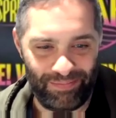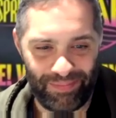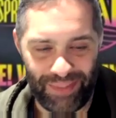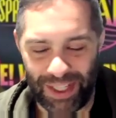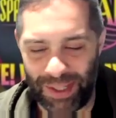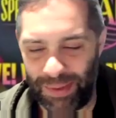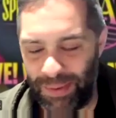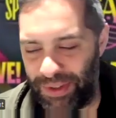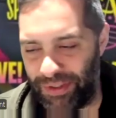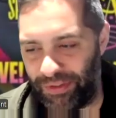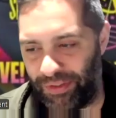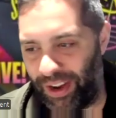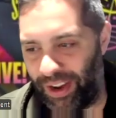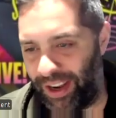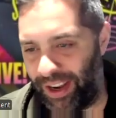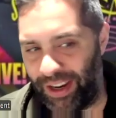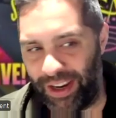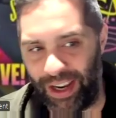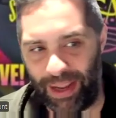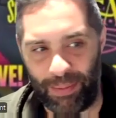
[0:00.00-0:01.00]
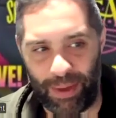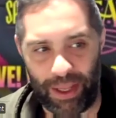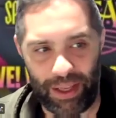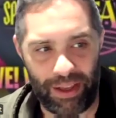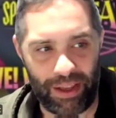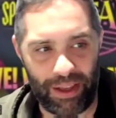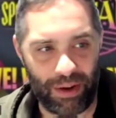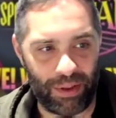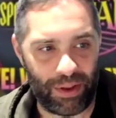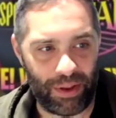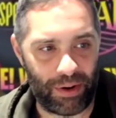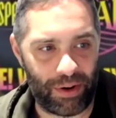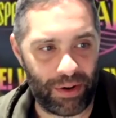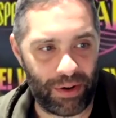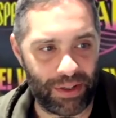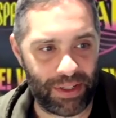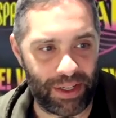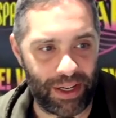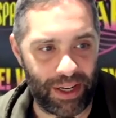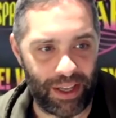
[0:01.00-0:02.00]
This was fine. I mean, the
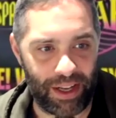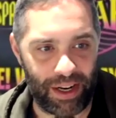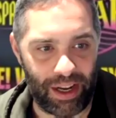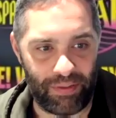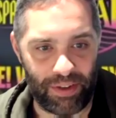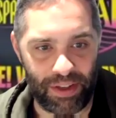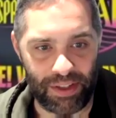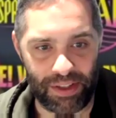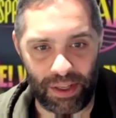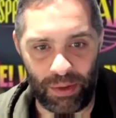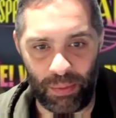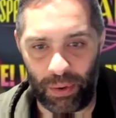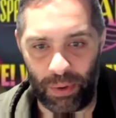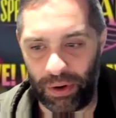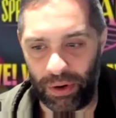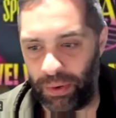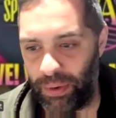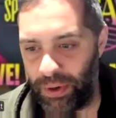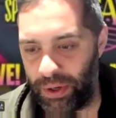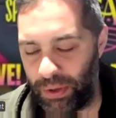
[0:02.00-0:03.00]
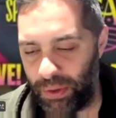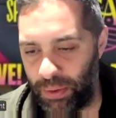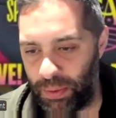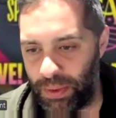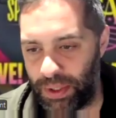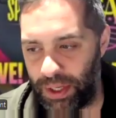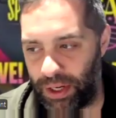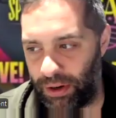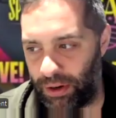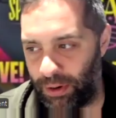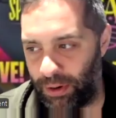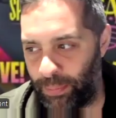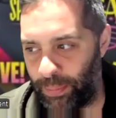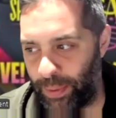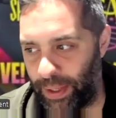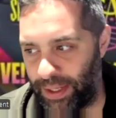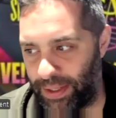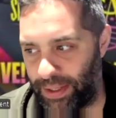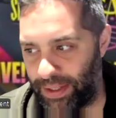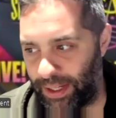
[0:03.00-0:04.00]
Hurt Syndicate obviously weren't going to lose here,
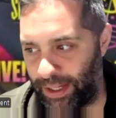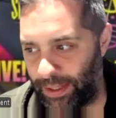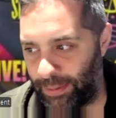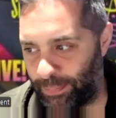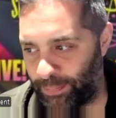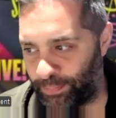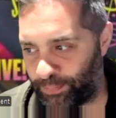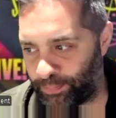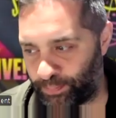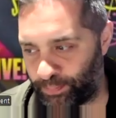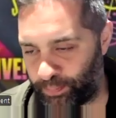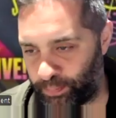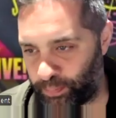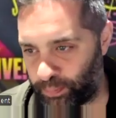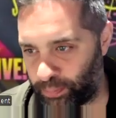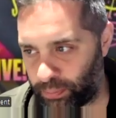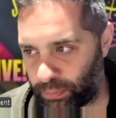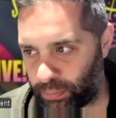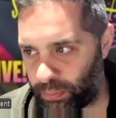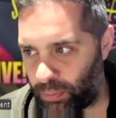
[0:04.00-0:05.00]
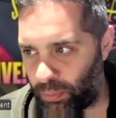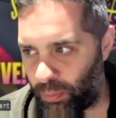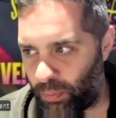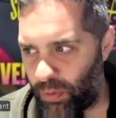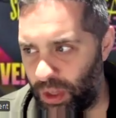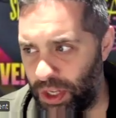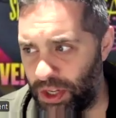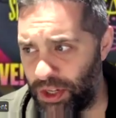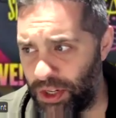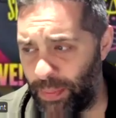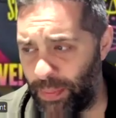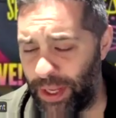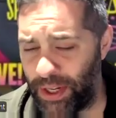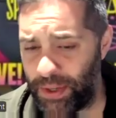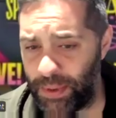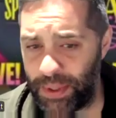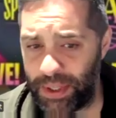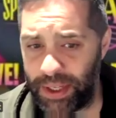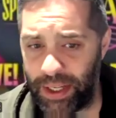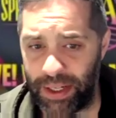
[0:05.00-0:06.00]
but it should be
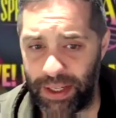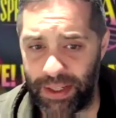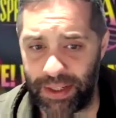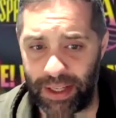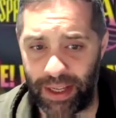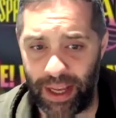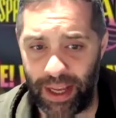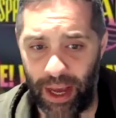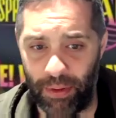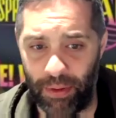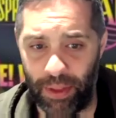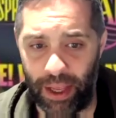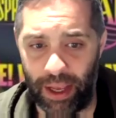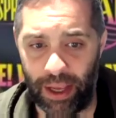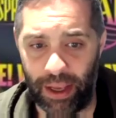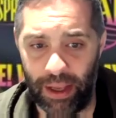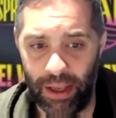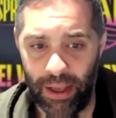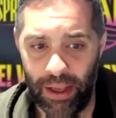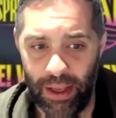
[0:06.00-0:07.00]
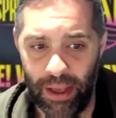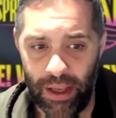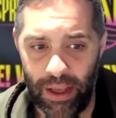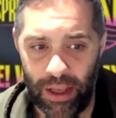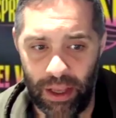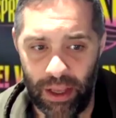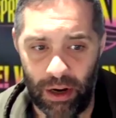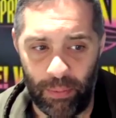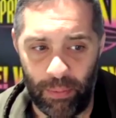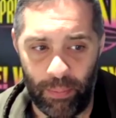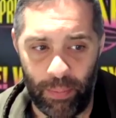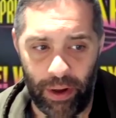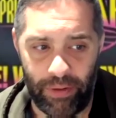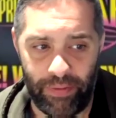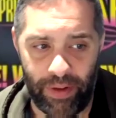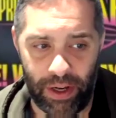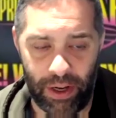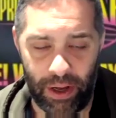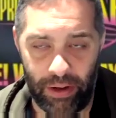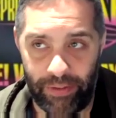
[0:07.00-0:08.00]
interesting to see how they,
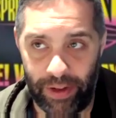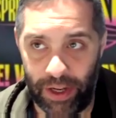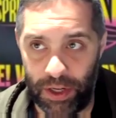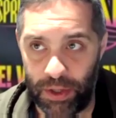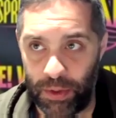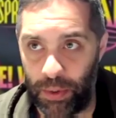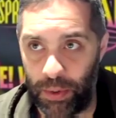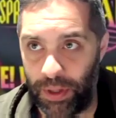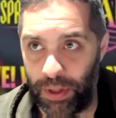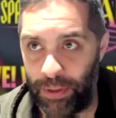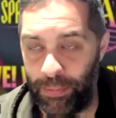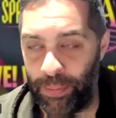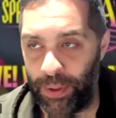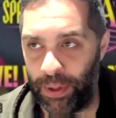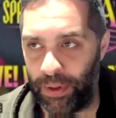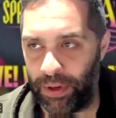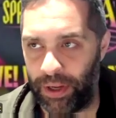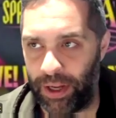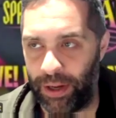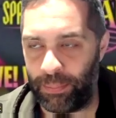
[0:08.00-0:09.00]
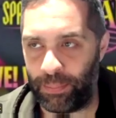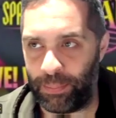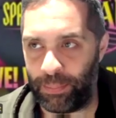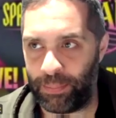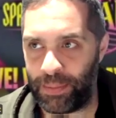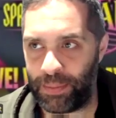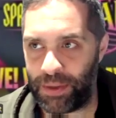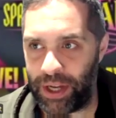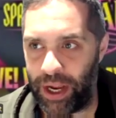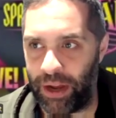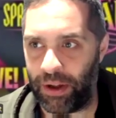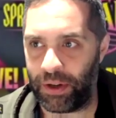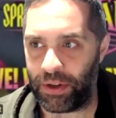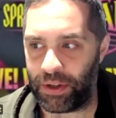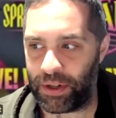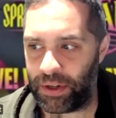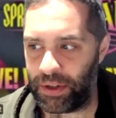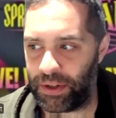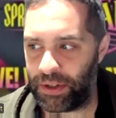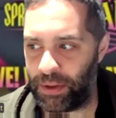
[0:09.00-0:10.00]
eventually build up
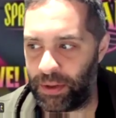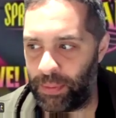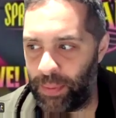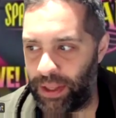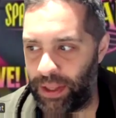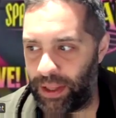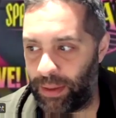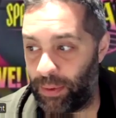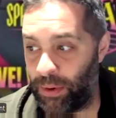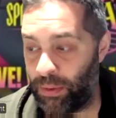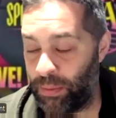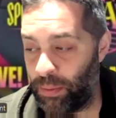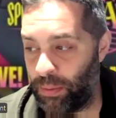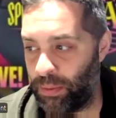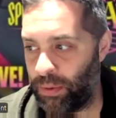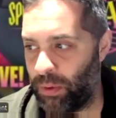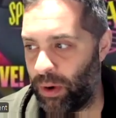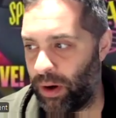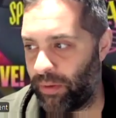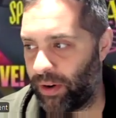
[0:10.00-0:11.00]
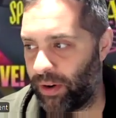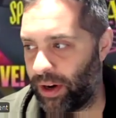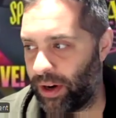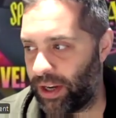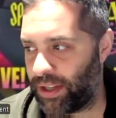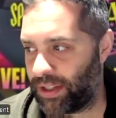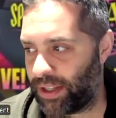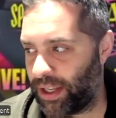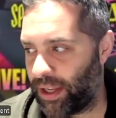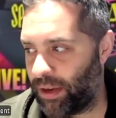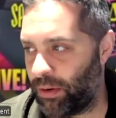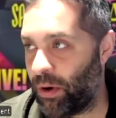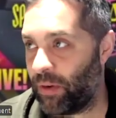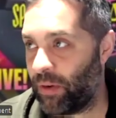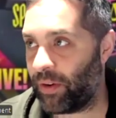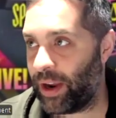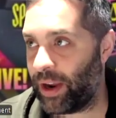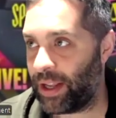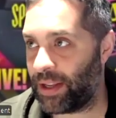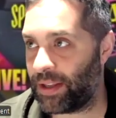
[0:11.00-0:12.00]
challengers to beat them, and whoever it is,
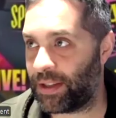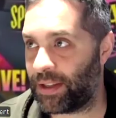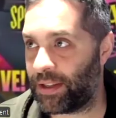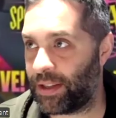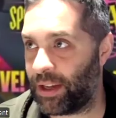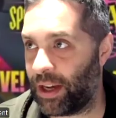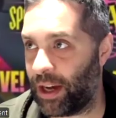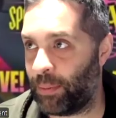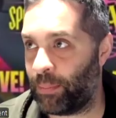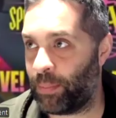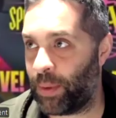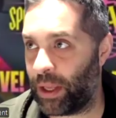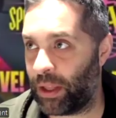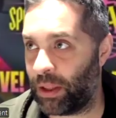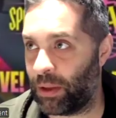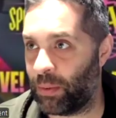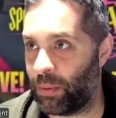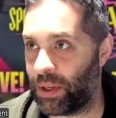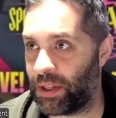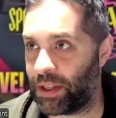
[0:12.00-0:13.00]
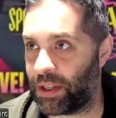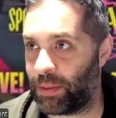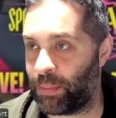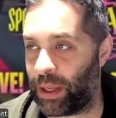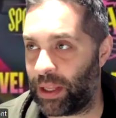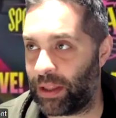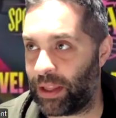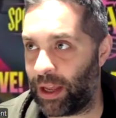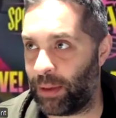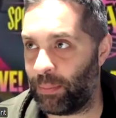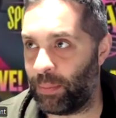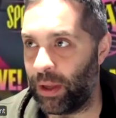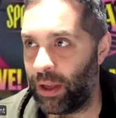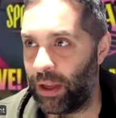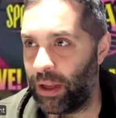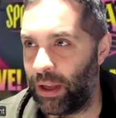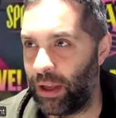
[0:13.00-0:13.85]
whoever ends up being the ones to beat them.